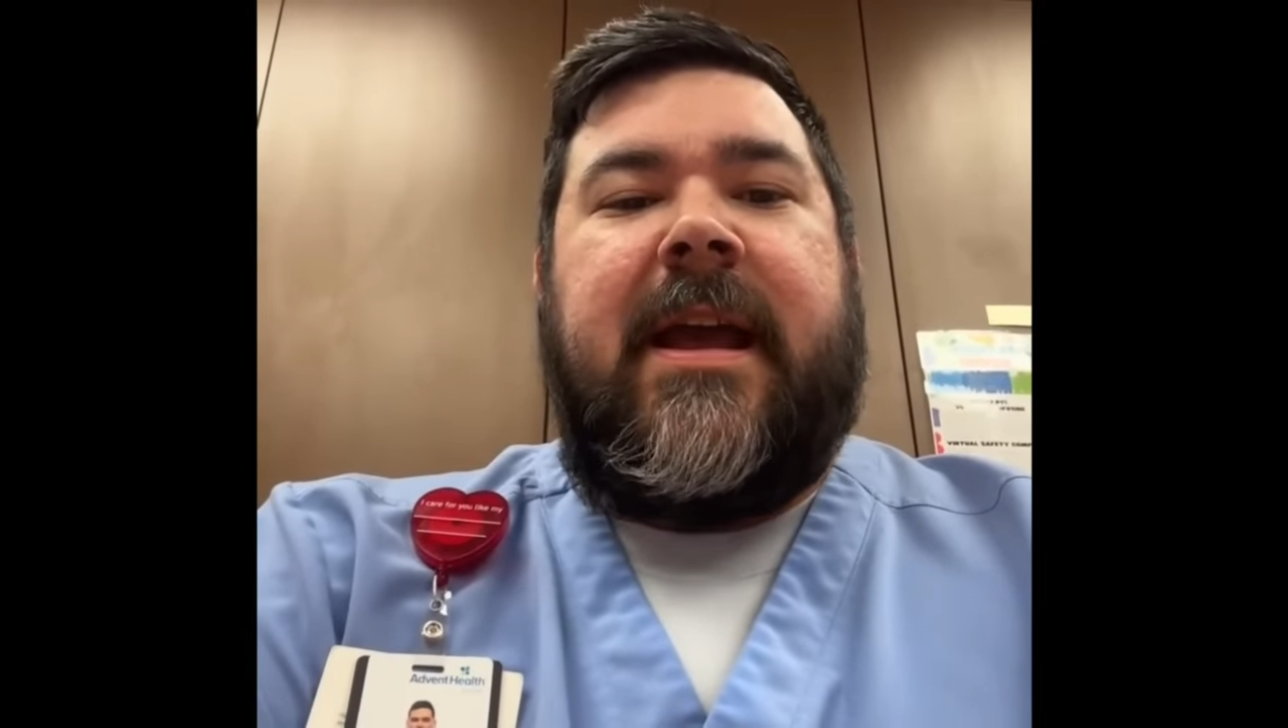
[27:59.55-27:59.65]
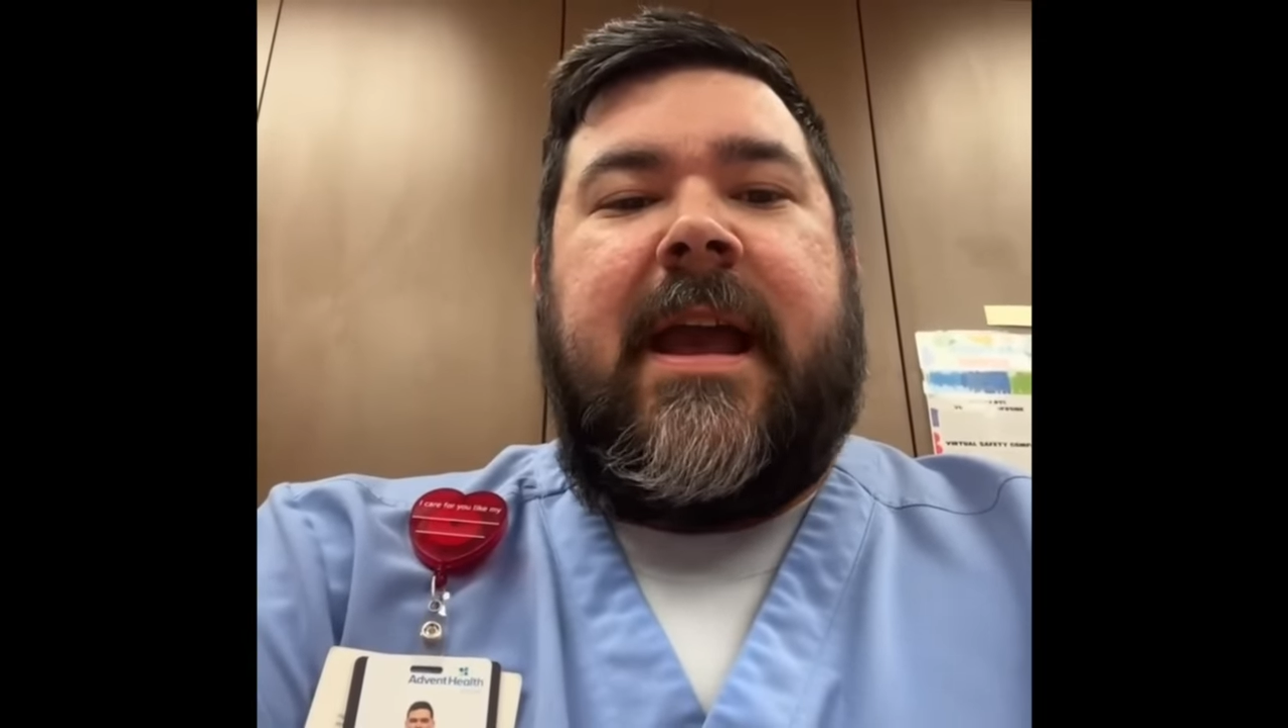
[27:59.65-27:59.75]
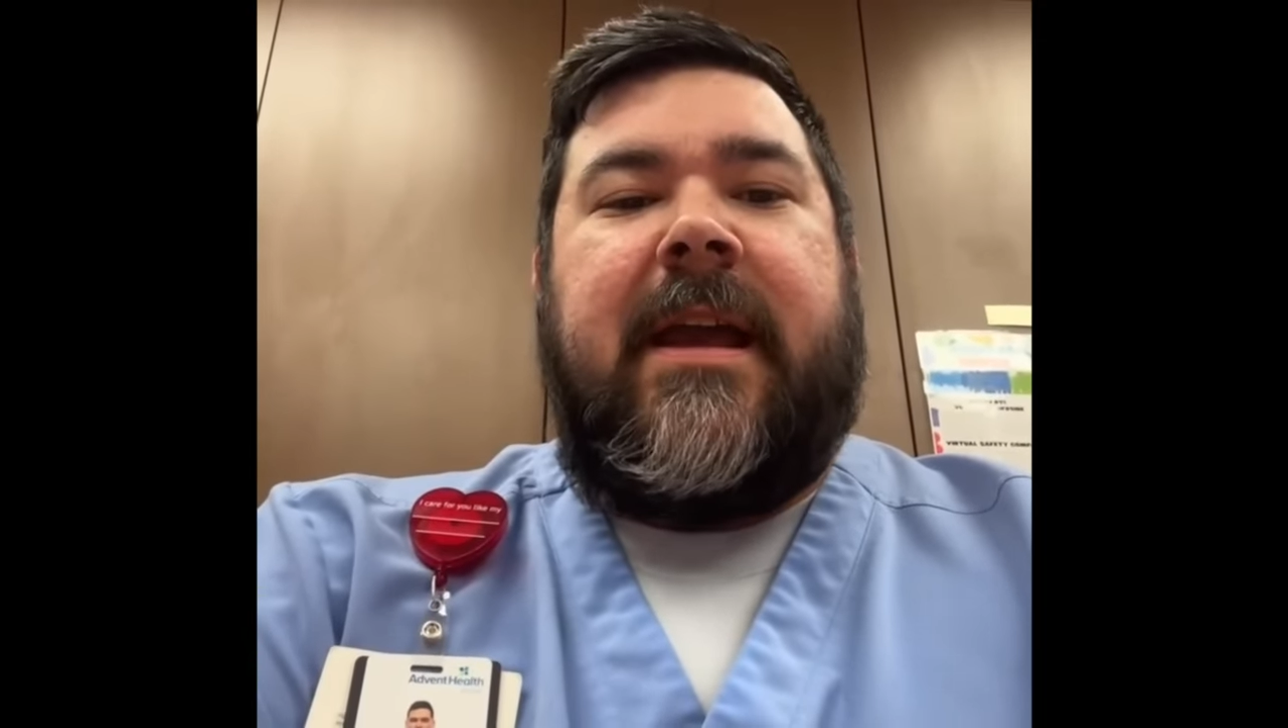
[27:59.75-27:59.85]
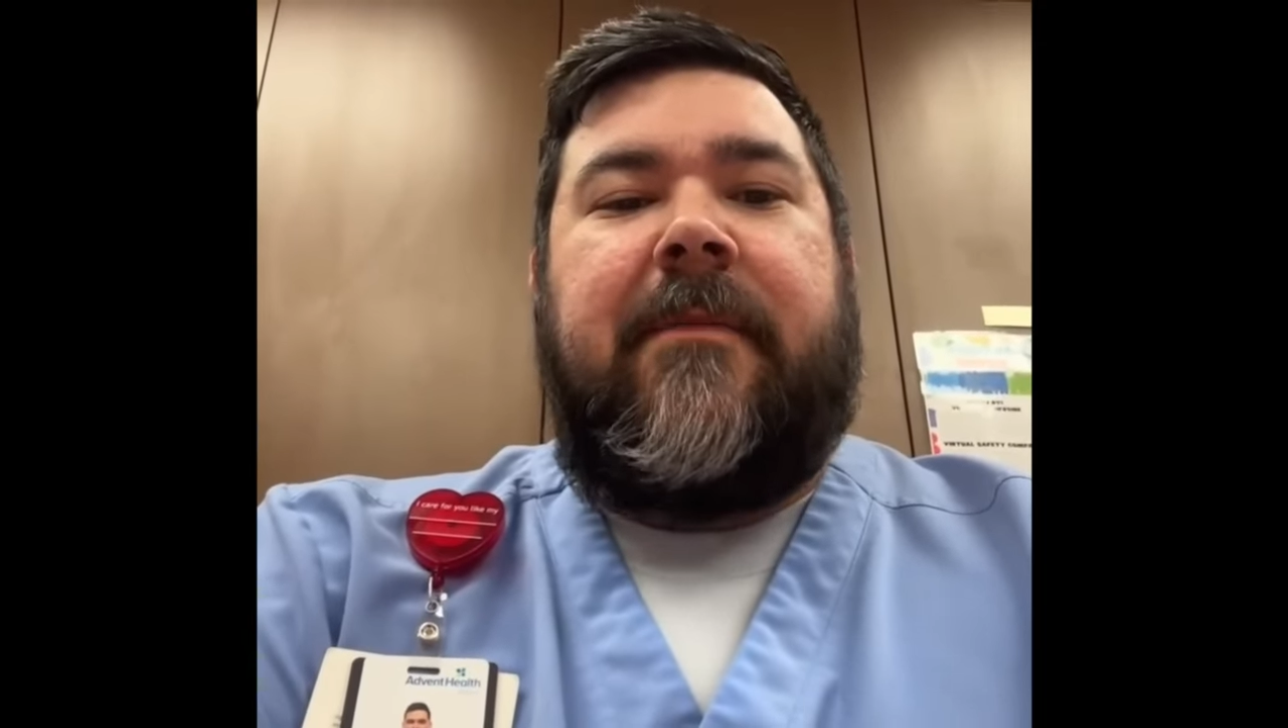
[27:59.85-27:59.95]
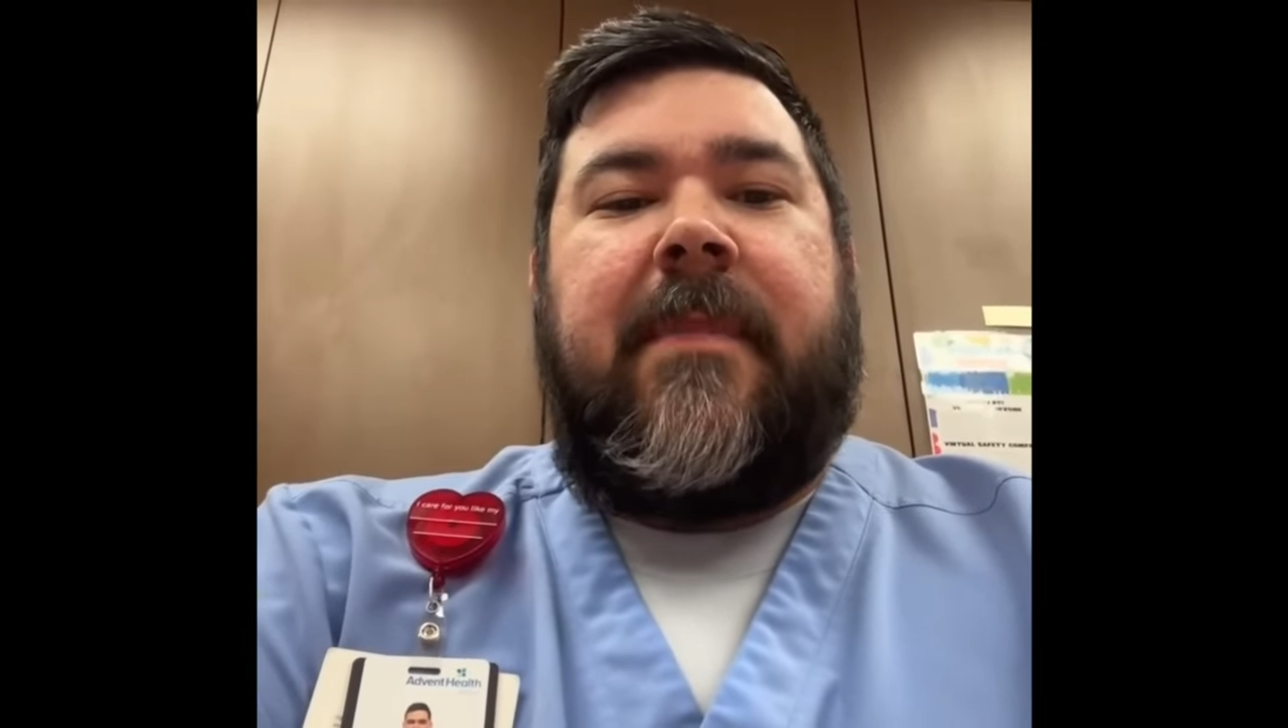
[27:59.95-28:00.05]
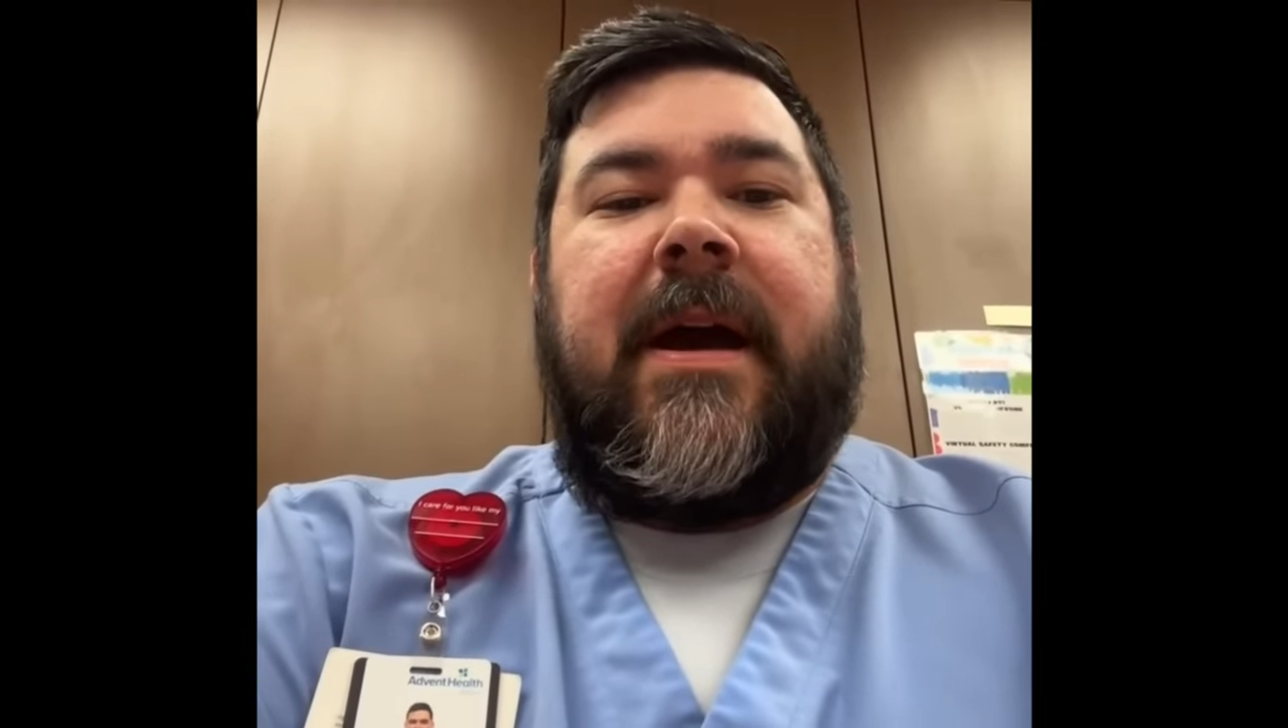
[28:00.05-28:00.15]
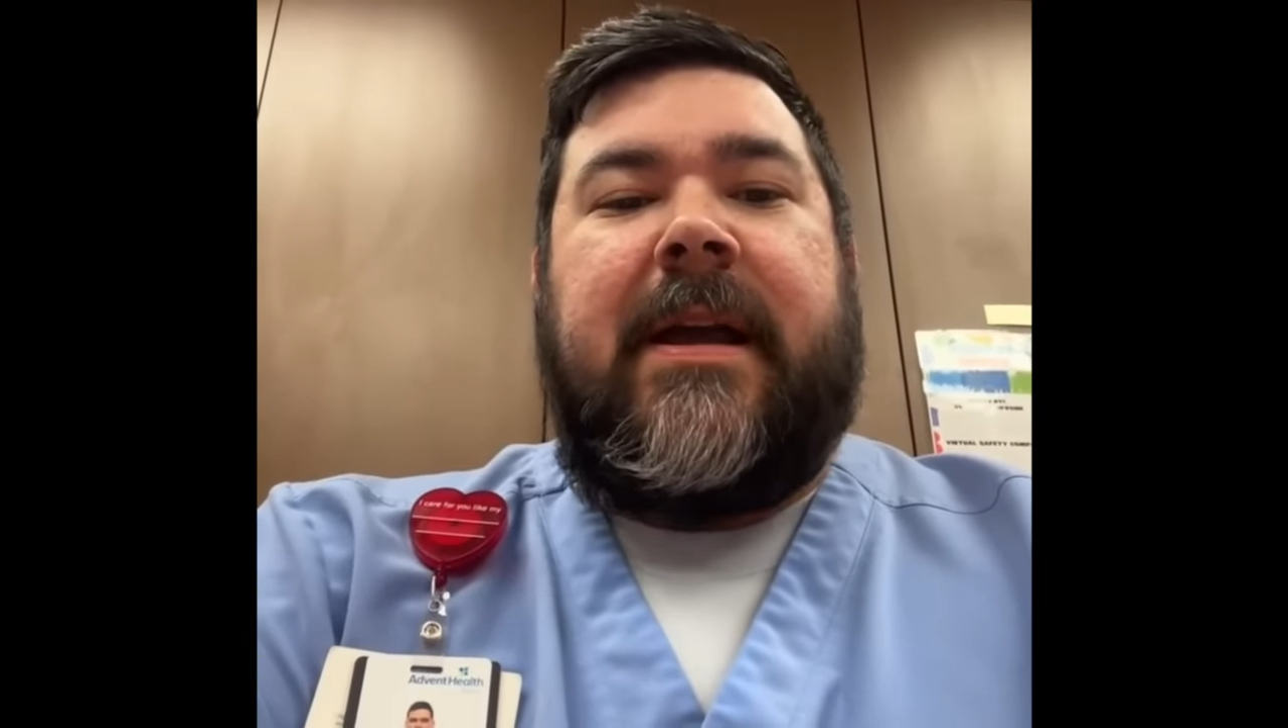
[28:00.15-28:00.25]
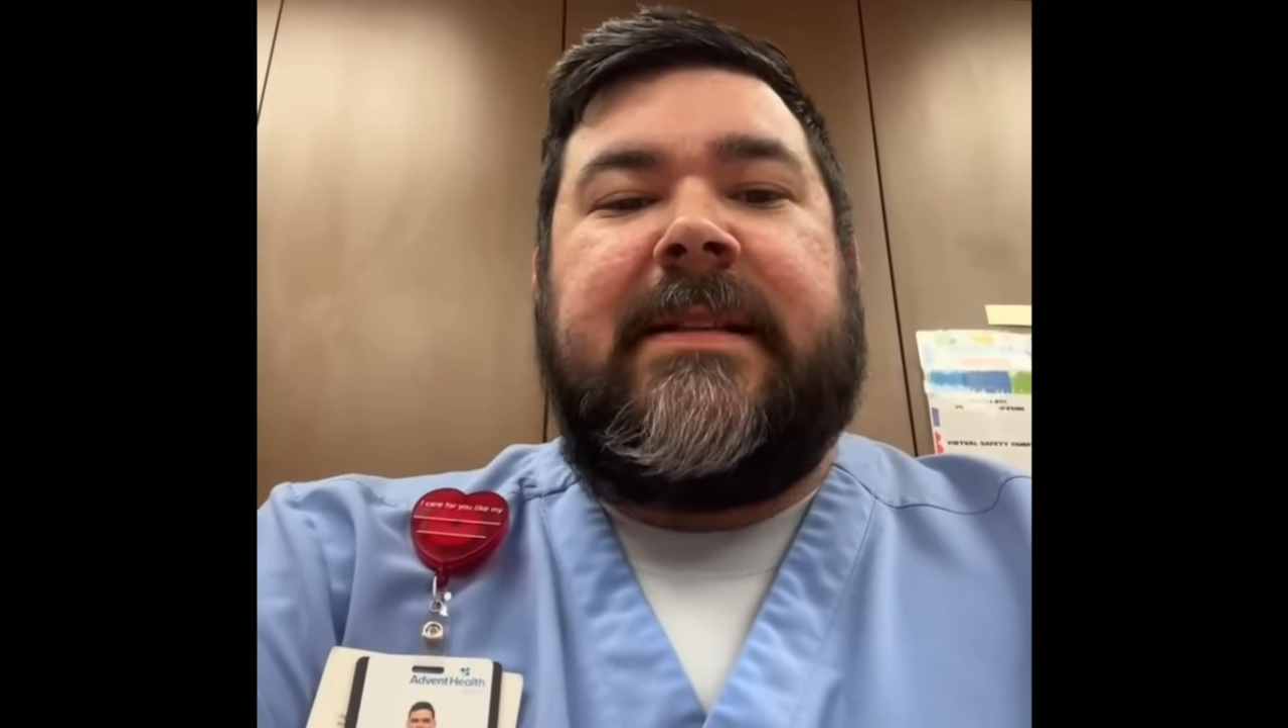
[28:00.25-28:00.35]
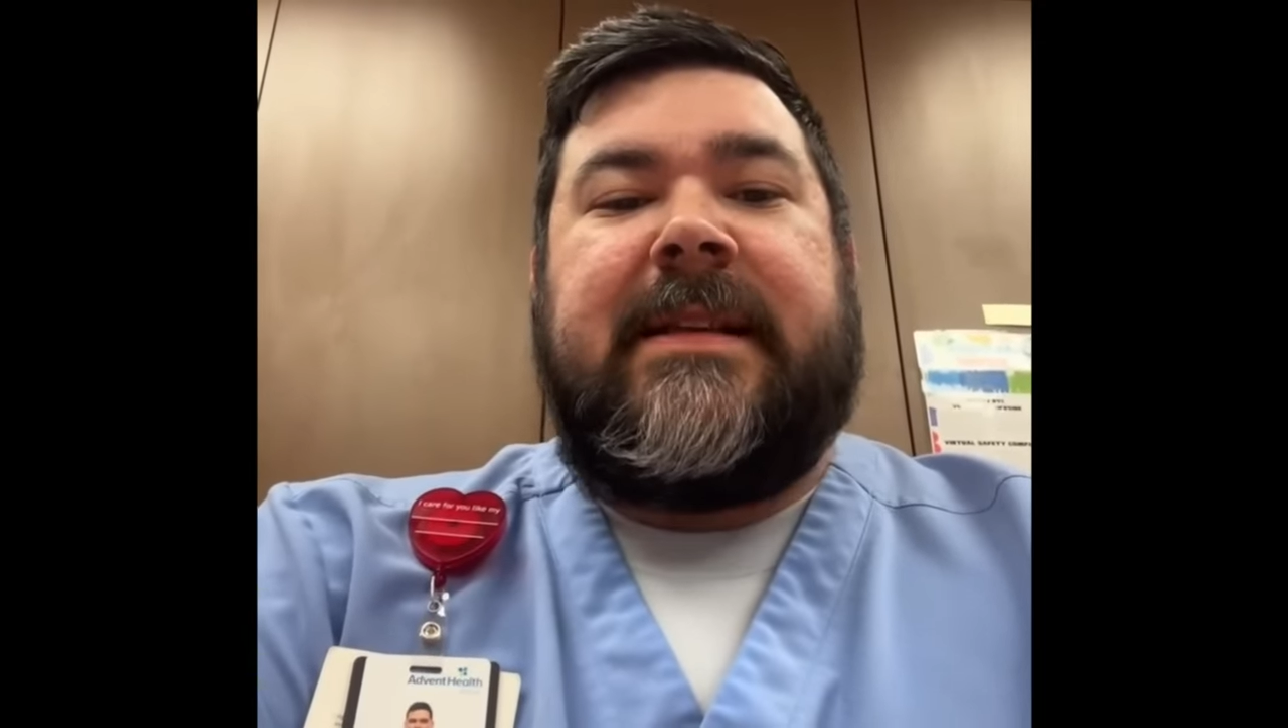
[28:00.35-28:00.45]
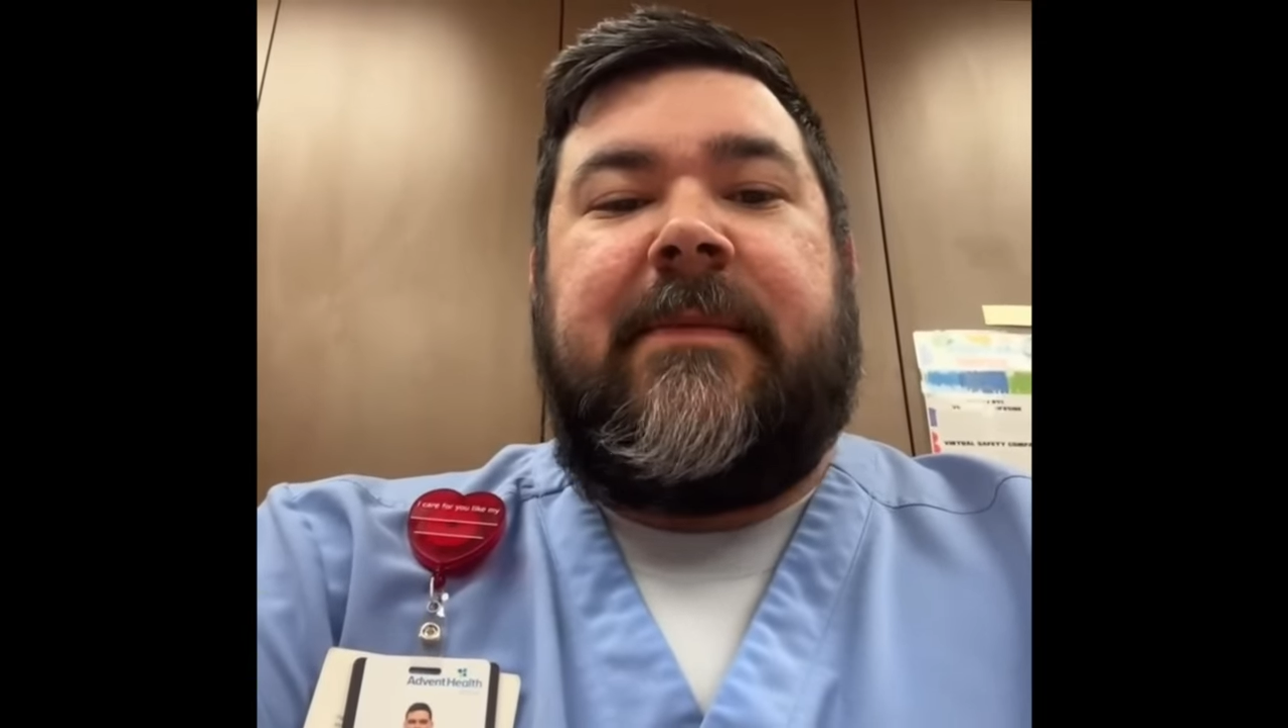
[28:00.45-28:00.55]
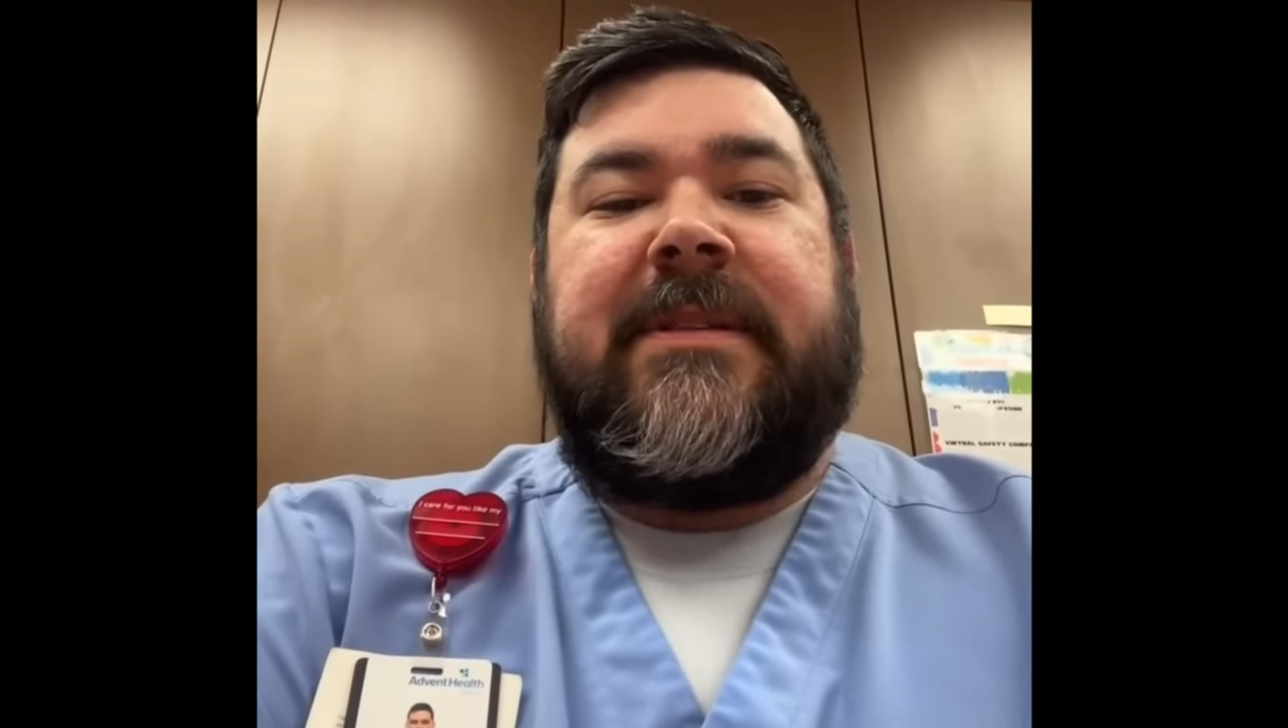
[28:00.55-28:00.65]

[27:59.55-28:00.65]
And my team